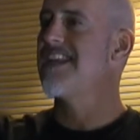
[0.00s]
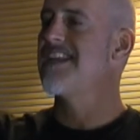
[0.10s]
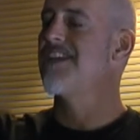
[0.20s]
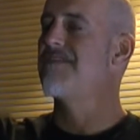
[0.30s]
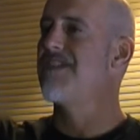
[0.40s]

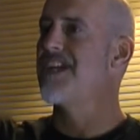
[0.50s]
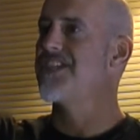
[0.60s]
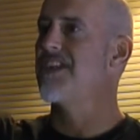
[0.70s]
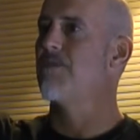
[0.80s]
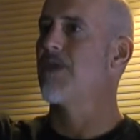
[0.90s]
your
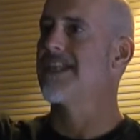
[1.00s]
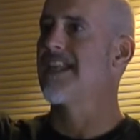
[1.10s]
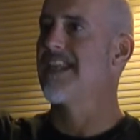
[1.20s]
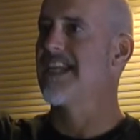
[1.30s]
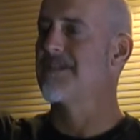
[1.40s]
vision of what the
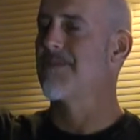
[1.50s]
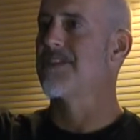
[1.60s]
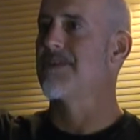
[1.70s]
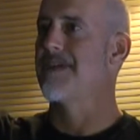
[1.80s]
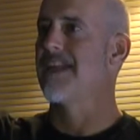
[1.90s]
thing's
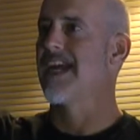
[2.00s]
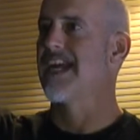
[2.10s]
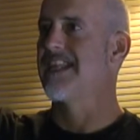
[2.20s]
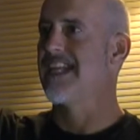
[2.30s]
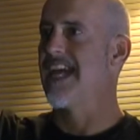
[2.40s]
supposed to be
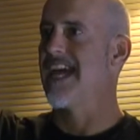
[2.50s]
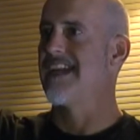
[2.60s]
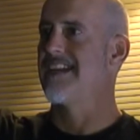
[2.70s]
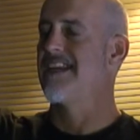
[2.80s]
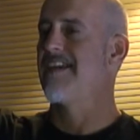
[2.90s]
like at the
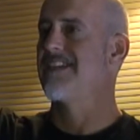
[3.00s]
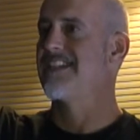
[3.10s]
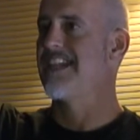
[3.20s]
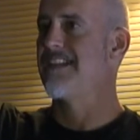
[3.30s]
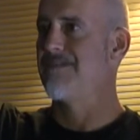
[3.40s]
end. You have to
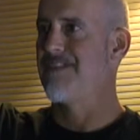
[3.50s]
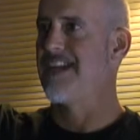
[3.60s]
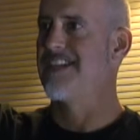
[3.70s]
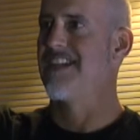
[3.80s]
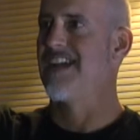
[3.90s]
see the
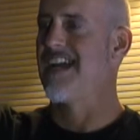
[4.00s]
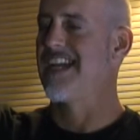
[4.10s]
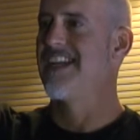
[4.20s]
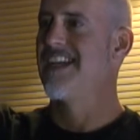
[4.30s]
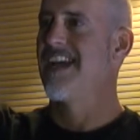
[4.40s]
finish
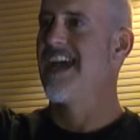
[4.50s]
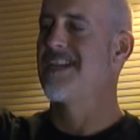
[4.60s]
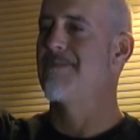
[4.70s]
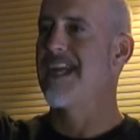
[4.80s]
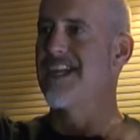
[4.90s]
line, and
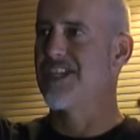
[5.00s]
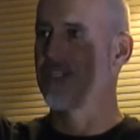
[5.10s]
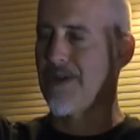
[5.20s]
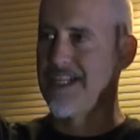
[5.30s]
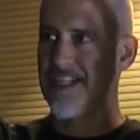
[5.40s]
you make your
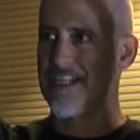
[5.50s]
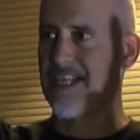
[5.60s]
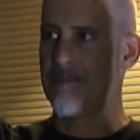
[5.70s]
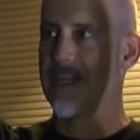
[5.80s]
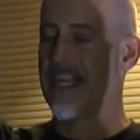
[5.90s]
choices
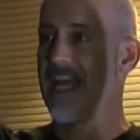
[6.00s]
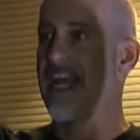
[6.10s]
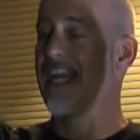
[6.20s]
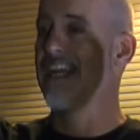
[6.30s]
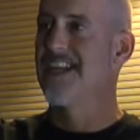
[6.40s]
at the
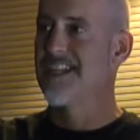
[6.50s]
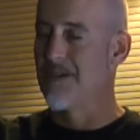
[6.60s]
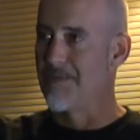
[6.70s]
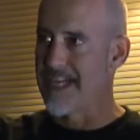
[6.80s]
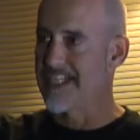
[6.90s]
beginning
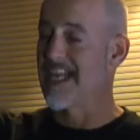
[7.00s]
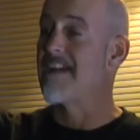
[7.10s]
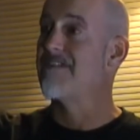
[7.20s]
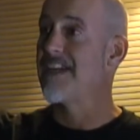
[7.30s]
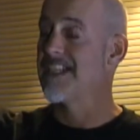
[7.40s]
to reach
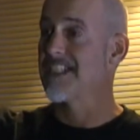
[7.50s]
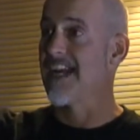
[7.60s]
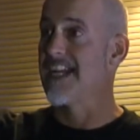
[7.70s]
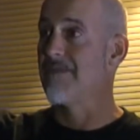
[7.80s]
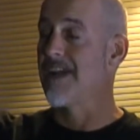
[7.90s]
that finish
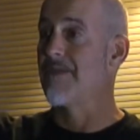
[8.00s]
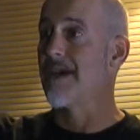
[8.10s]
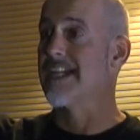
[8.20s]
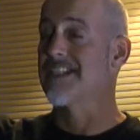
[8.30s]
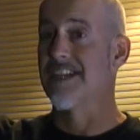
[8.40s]
line the way you
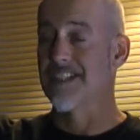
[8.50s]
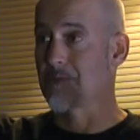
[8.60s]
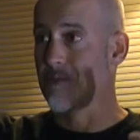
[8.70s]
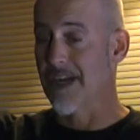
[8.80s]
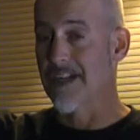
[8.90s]
want. So there's some
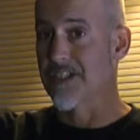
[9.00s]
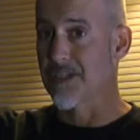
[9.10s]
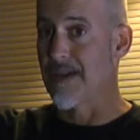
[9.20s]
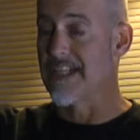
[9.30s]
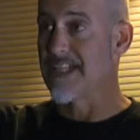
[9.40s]
critical
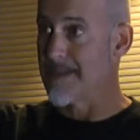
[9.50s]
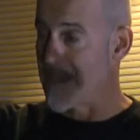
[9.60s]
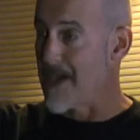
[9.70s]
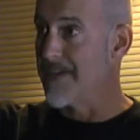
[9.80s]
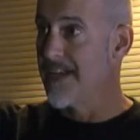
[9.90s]
choices
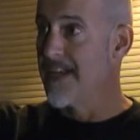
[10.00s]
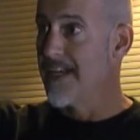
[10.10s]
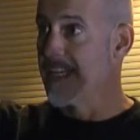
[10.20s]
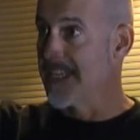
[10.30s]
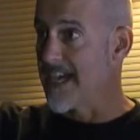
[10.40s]
about
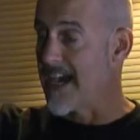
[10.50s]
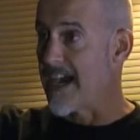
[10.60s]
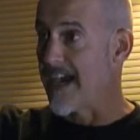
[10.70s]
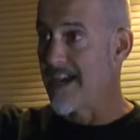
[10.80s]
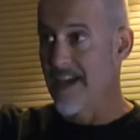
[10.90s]

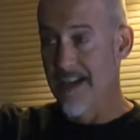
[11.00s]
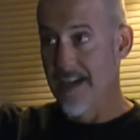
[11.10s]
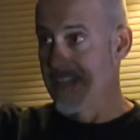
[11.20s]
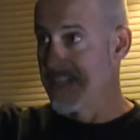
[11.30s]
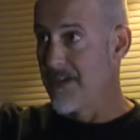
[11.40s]
guitar,
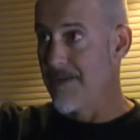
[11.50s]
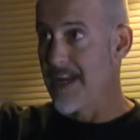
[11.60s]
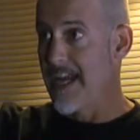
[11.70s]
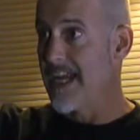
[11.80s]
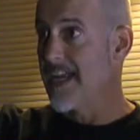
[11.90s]

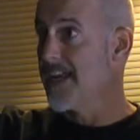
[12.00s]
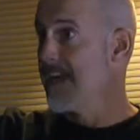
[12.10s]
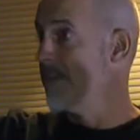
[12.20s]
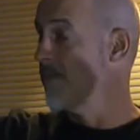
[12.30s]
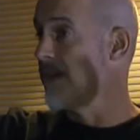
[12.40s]
tuning,
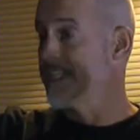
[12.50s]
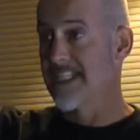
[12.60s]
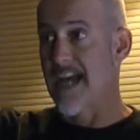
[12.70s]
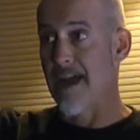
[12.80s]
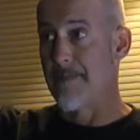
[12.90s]
what
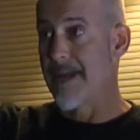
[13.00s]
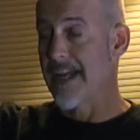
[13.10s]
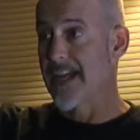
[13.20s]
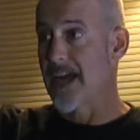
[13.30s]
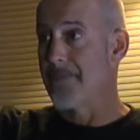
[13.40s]
style
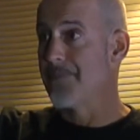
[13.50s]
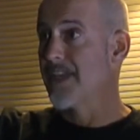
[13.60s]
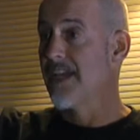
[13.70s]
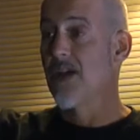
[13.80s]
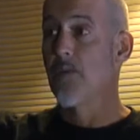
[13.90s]
pickup,
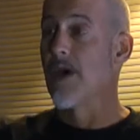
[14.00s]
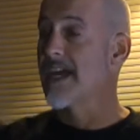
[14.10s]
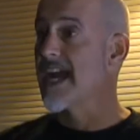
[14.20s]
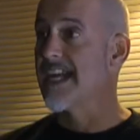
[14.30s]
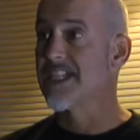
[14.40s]

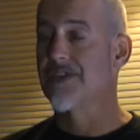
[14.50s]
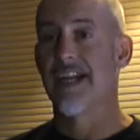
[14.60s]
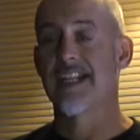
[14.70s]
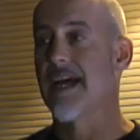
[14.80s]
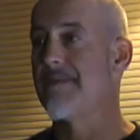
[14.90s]
what kind of
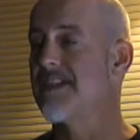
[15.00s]
strings.